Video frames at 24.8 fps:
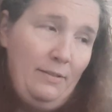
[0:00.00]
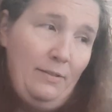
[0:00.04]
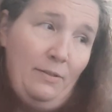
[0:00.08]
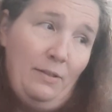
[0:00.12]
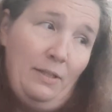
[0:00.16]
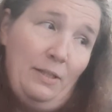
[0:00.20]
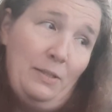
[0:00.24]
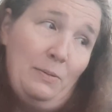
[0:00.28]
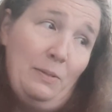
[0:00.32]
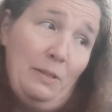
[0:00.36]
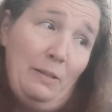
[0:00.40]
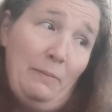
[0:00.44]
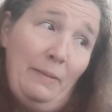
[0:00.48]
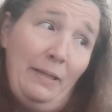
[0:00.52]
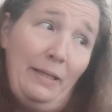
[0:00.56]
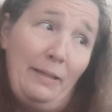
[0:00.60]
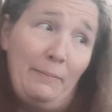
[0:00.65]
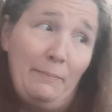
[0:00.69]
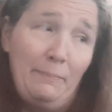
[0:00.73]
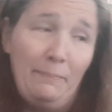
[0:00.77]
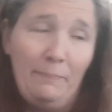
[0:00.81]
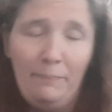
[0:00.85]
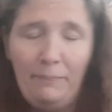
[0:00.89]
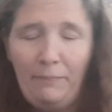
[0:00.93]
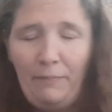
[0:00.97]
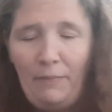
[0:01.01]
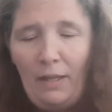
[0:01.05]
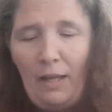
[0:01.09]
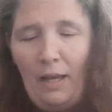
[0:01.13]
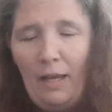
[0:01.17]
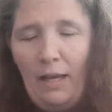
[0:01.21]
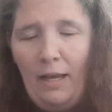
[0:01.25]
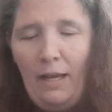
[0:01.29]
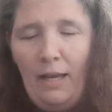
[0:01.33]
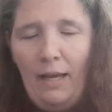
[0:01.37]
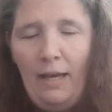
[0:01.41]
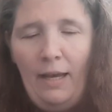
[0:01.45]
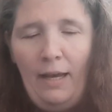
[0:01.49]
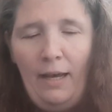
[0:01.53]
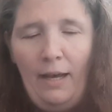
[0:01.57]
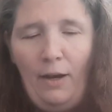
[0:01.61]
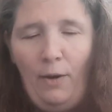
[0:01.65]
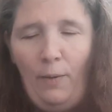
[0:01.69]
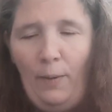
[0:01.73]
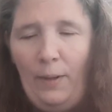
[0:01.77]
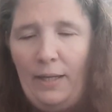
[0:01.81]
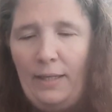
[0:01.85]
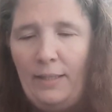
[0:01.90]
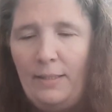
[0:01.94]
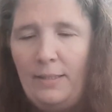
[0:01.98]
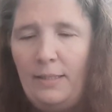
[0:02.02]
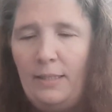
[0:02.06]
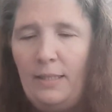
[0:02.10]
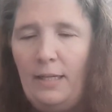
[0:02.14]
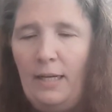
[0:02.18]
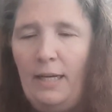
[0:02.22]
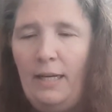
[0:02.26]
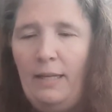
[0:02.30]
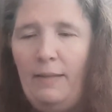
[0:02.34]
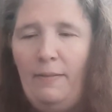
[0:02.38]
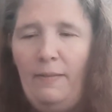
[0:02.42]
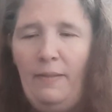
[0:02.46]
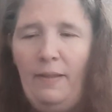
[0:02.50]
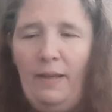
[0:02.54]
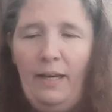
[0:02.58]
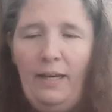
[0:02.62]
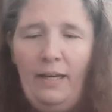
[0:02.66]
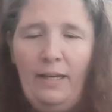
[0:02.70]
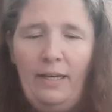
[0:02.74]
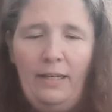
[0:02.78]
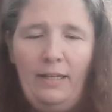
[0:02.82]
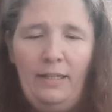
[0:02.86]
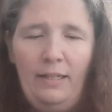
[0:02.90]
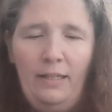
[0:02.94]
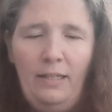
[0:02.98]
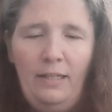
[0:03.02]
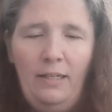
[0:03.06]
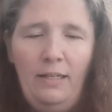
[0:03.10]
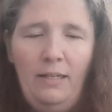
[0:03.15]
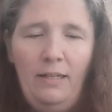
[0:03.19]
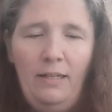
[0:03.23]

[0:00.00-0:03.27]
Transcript: that's what I made him. All right, and then